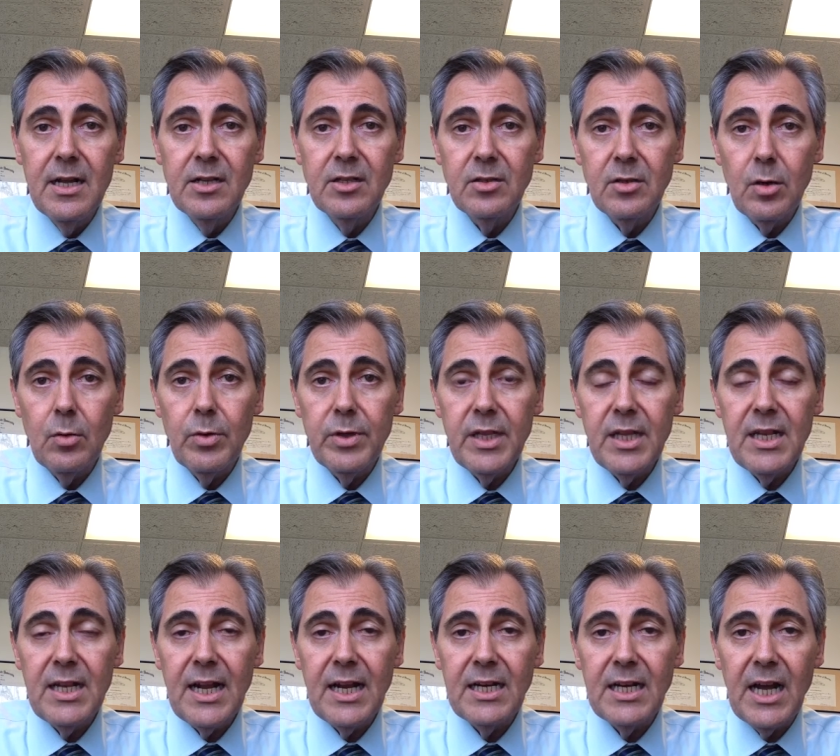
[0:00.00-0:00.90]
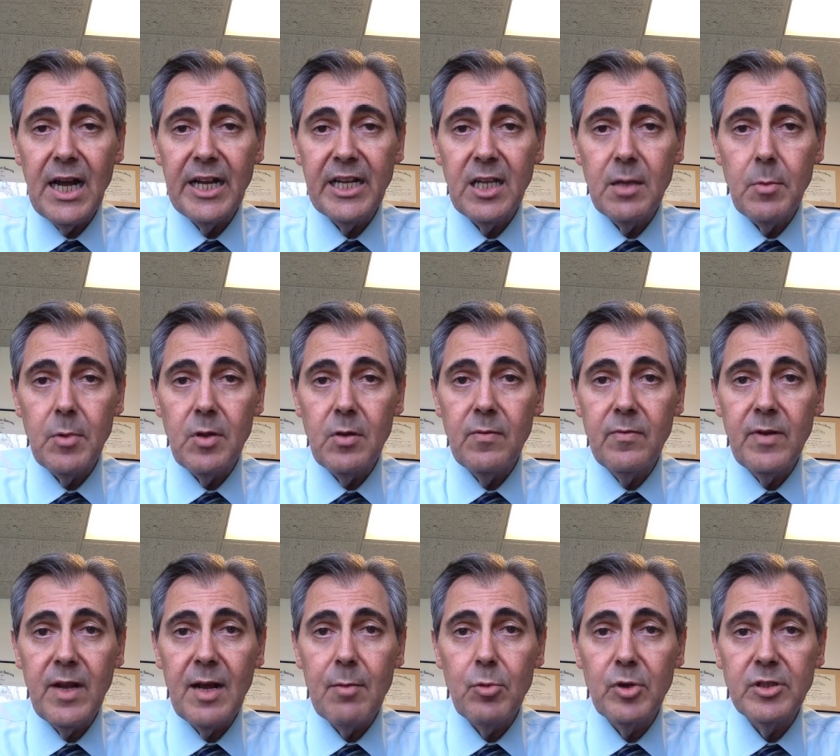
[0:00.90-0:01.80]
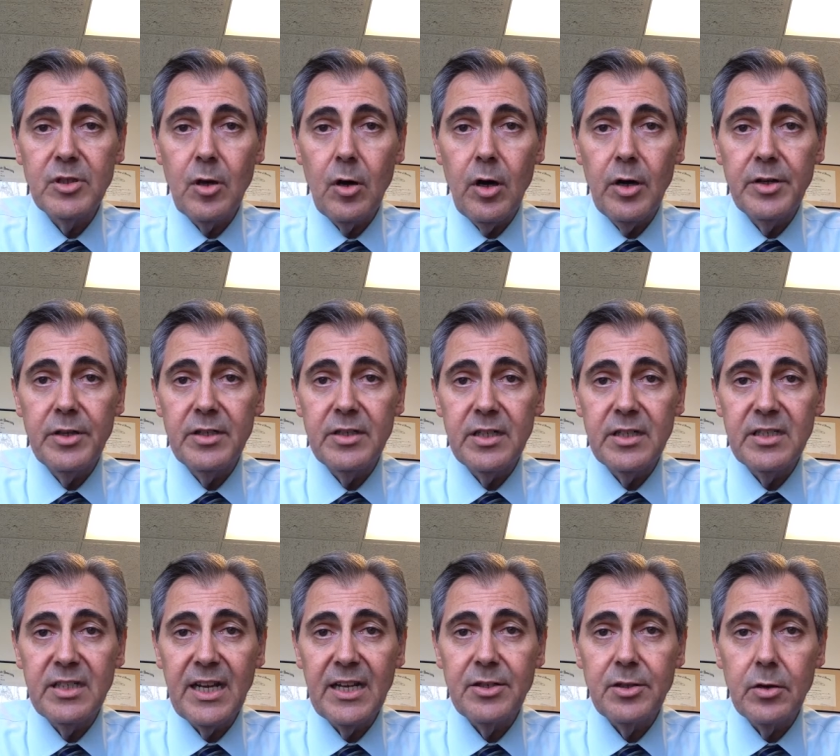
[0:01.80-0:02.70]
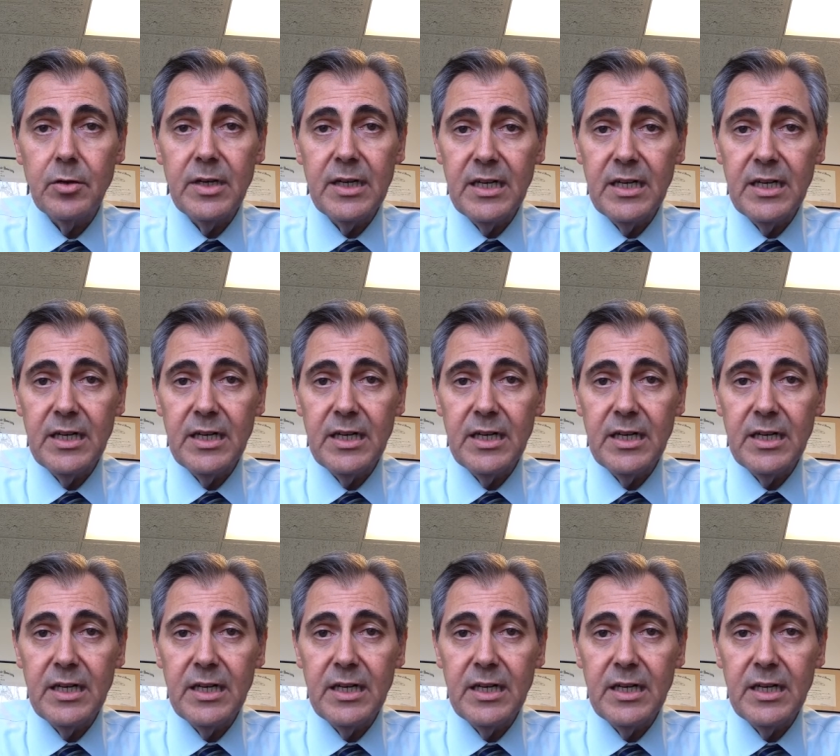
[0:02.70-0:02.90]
So within that document, you've named what's called a successor